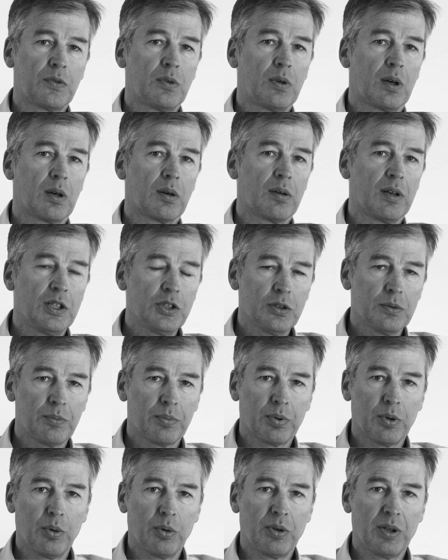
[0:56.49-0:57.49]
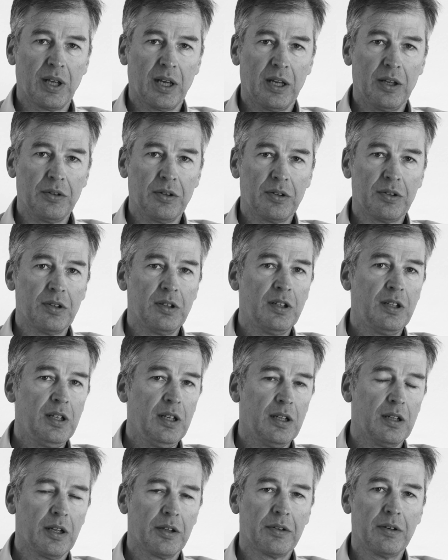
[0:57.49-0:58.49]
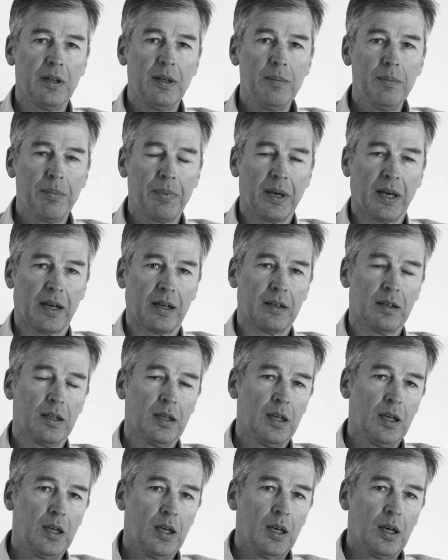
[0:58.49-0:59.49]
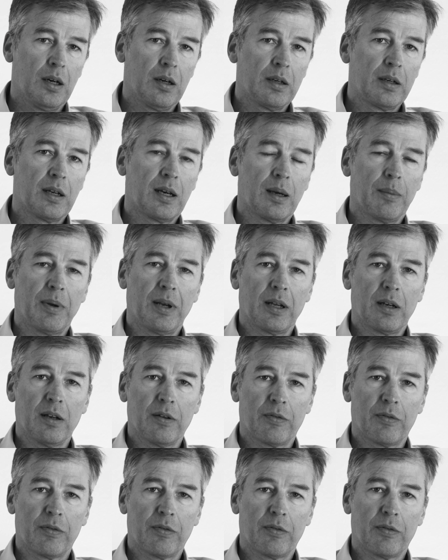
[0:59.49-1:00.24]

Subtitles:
coagulation proteases indeed has an impact on diabetic